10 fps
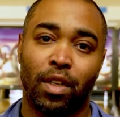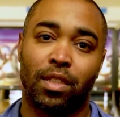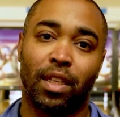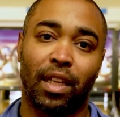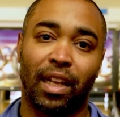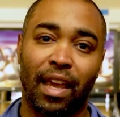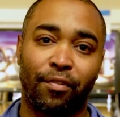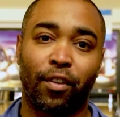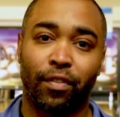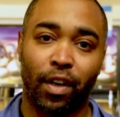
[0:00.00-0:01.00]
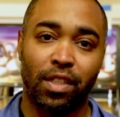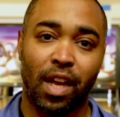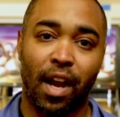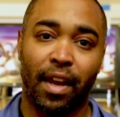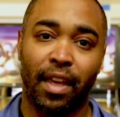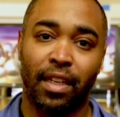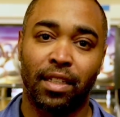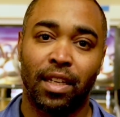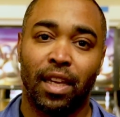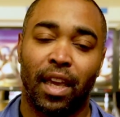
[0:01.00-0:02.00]
to the left of your target
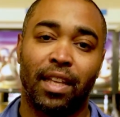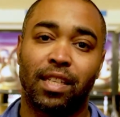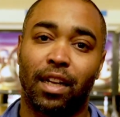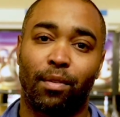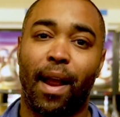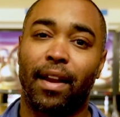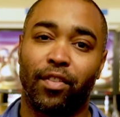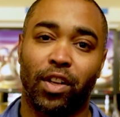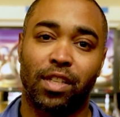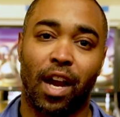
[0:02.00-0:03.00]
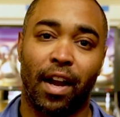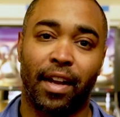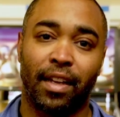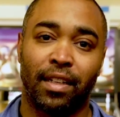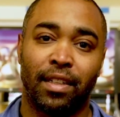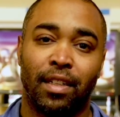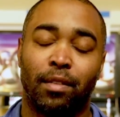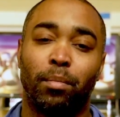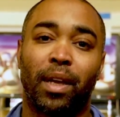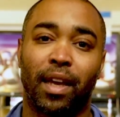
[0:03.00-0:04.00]
and to the right of your target,
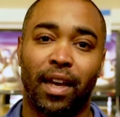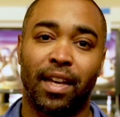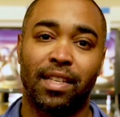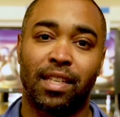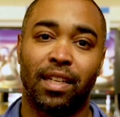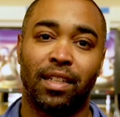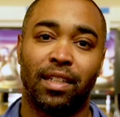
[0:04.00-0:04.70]
because